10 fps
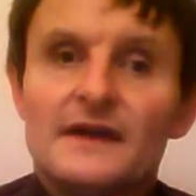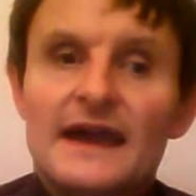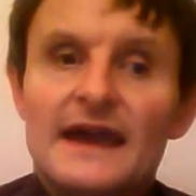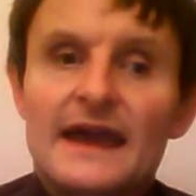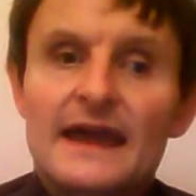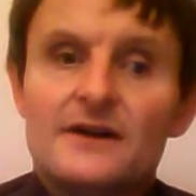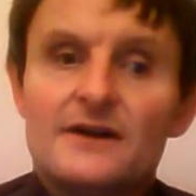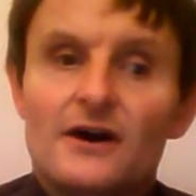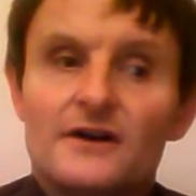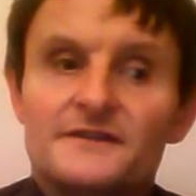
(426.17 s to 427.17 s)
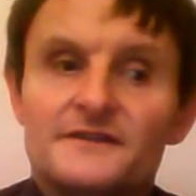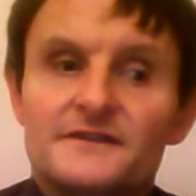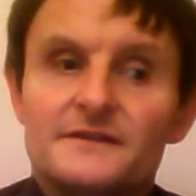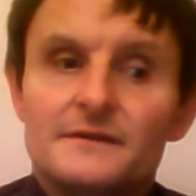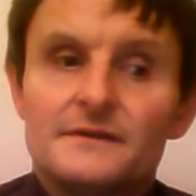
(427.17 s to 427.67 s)

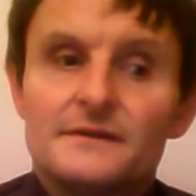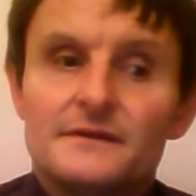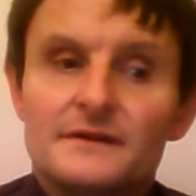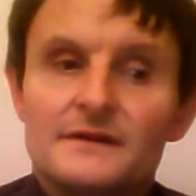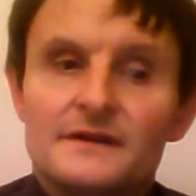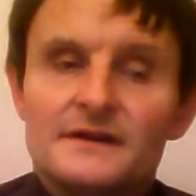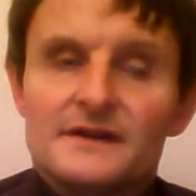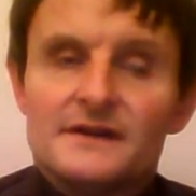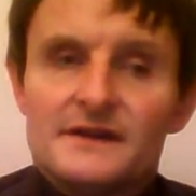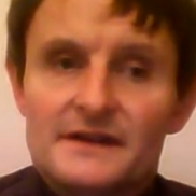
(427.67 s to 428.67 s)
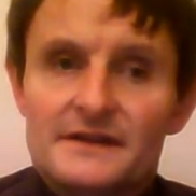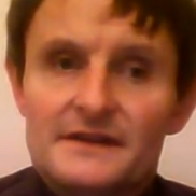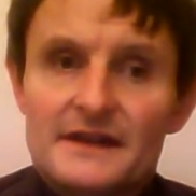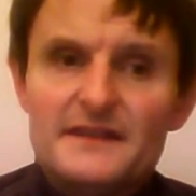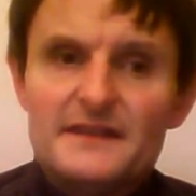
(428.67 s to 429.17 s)
Écosse.
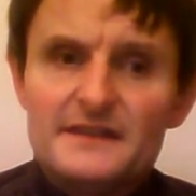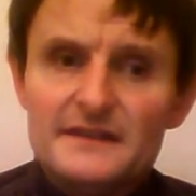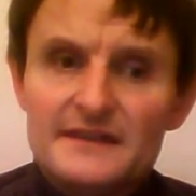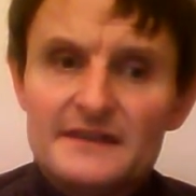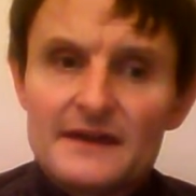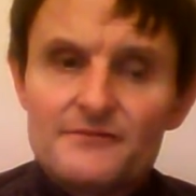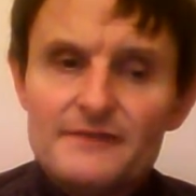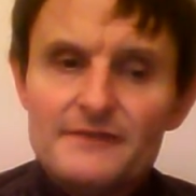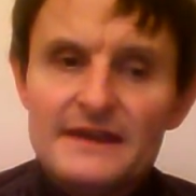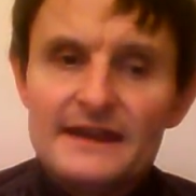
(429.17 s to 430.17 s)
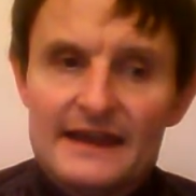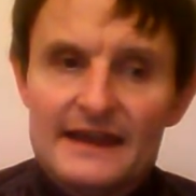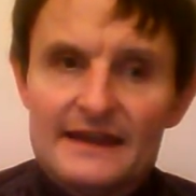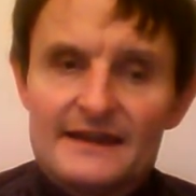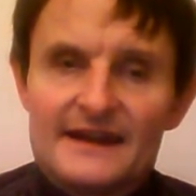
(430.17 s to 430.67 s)
Now this doesn't sound really
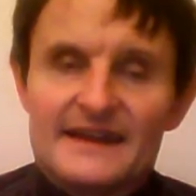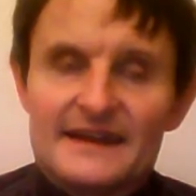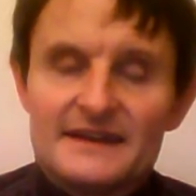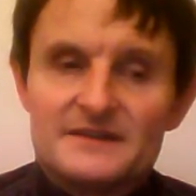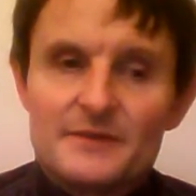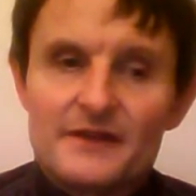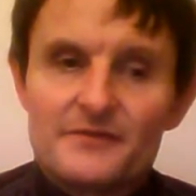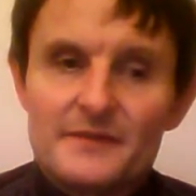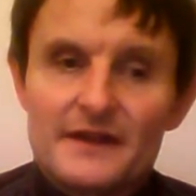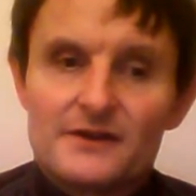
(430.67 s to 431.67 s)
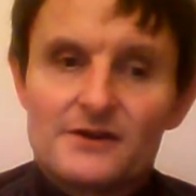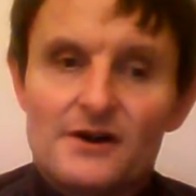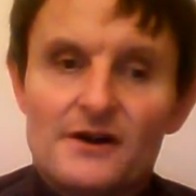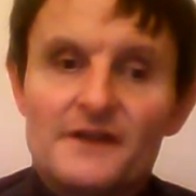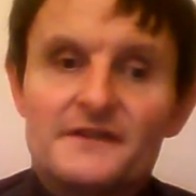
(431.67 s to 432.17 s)
like English, apart from the
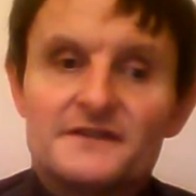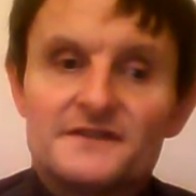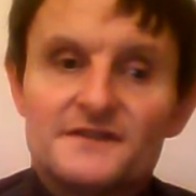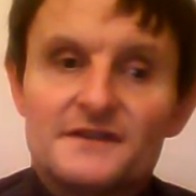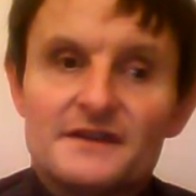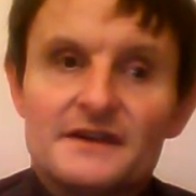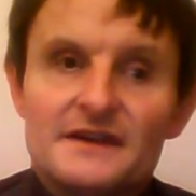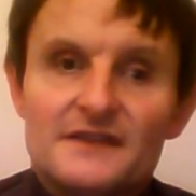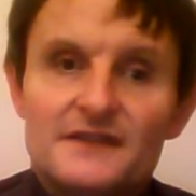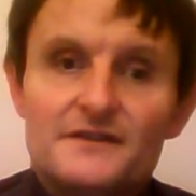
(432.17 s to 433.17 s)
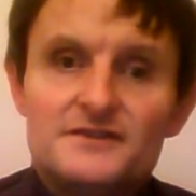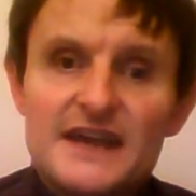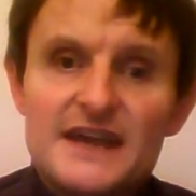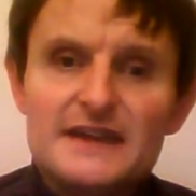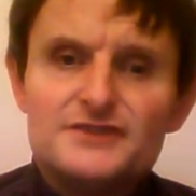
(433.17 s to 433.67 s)
cop and the s. If you
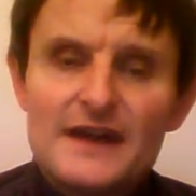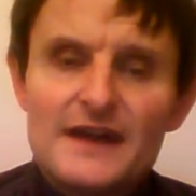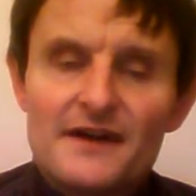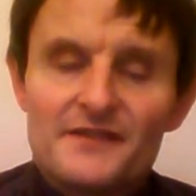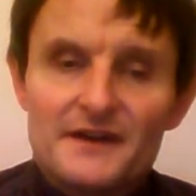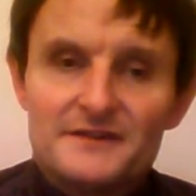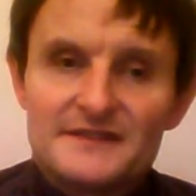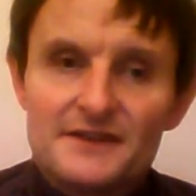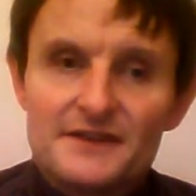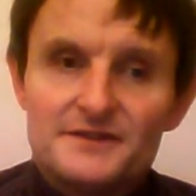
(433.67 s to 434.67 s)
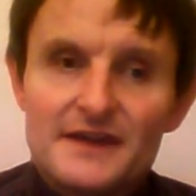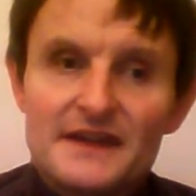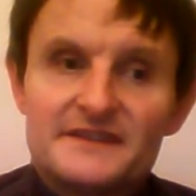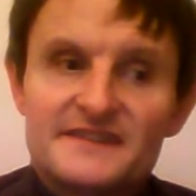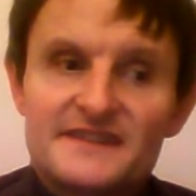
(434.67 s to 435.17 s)
change round those sounds, you get
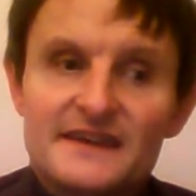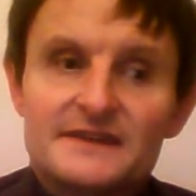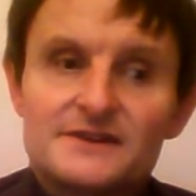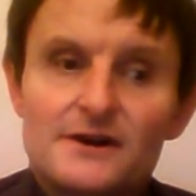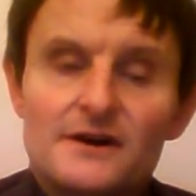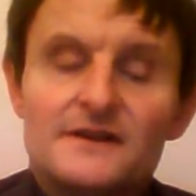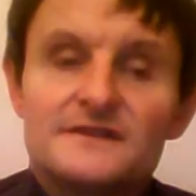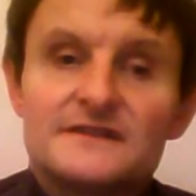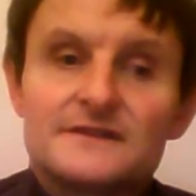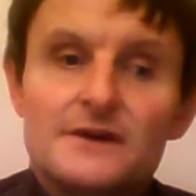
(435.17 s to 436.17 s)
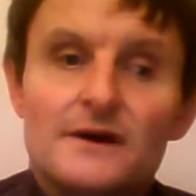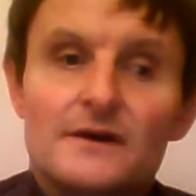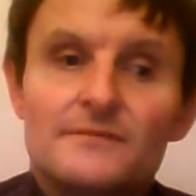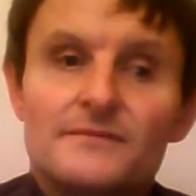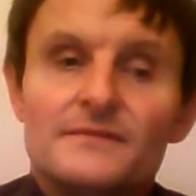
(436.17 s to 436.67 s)
s and cop, Scot.
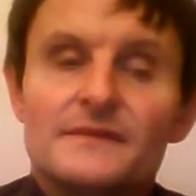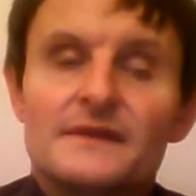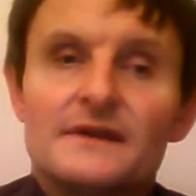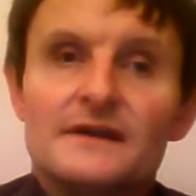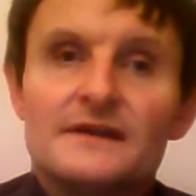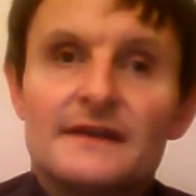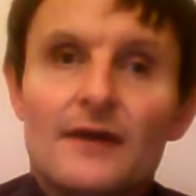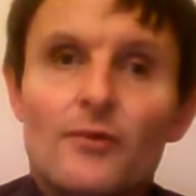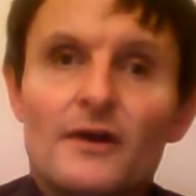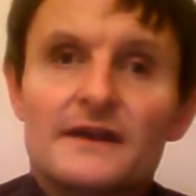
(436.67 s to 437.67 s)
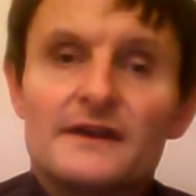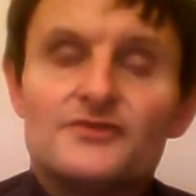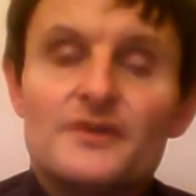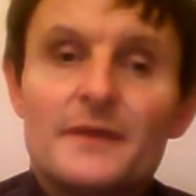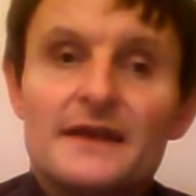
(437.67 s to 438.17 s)
Now what
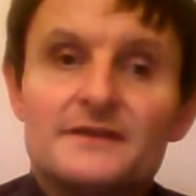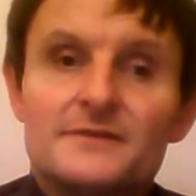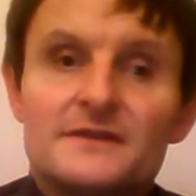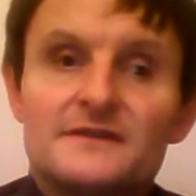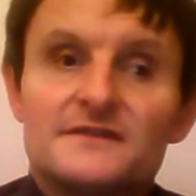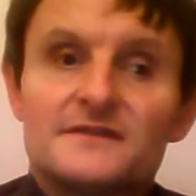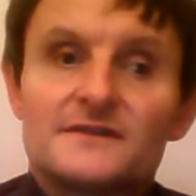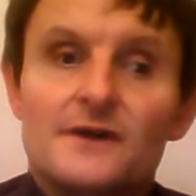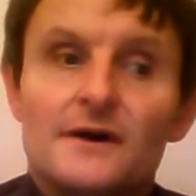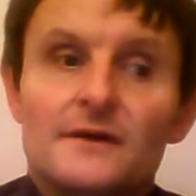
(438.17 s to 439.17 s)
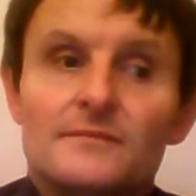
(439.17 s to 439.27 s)
country begins with Scot?